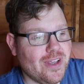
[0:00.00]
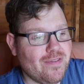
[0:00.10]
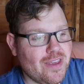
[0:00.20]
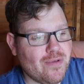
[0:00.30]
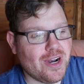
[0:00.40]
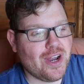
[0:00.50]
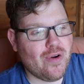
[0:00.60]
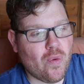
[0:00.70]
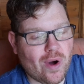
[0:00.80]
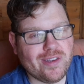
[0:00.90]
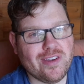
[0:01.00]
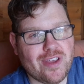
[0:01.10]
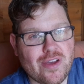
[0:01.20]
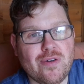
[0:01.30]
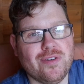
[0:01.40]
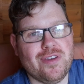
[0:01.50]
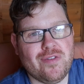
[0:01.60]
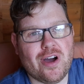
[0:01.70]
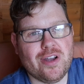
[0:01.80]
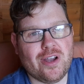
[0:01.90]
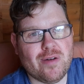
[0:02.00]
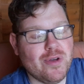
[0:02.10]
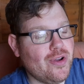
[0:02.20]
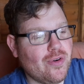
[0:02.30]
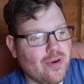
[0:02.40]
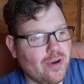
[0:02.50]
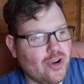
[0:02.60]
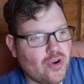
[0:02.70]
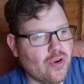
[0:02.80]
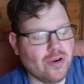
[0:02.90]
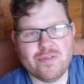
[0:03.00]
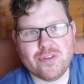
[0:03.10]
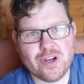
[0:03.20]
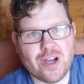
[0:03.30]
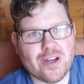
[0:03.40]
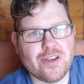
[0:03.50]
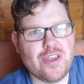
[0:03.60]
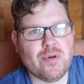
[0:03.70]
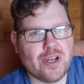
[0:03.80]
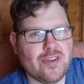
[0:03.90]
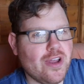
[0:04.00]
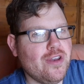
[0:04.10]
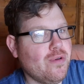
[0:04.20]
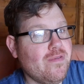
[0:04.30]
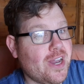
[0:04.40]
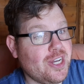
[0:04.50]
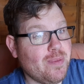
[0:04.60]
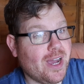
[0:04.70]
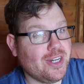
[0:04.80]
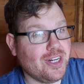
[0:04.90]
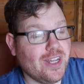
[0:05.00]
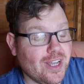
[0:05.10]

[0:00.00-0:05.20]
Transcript: if you want to know what to do because you've got an allotment or a corner of your garden you want to turn into a veggie patch